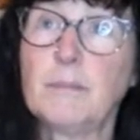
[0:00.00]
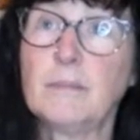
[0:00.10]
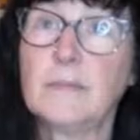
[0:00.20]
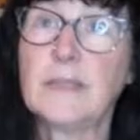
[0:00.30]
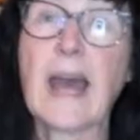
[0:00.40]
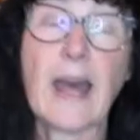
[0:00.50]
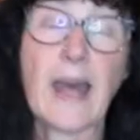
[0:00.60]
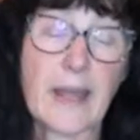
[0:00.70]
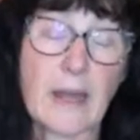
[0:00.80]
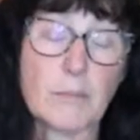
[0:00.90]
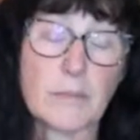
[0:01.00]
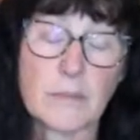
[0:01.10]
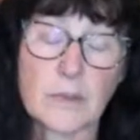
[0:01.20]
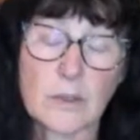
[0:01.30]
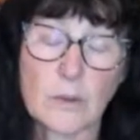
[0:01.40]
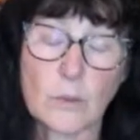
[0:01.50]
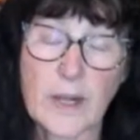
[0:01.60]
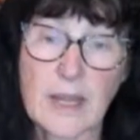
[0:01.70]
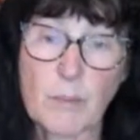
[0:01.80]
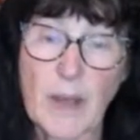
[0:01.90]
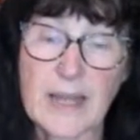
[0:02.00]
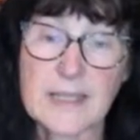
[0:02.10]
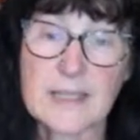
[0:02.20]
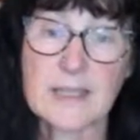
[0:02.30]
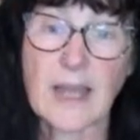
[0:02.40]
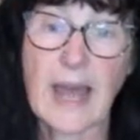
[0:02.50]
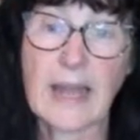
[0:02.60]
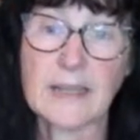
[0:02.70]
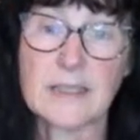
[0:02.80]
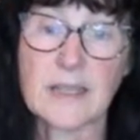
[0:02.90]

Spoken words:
AM when he passed, and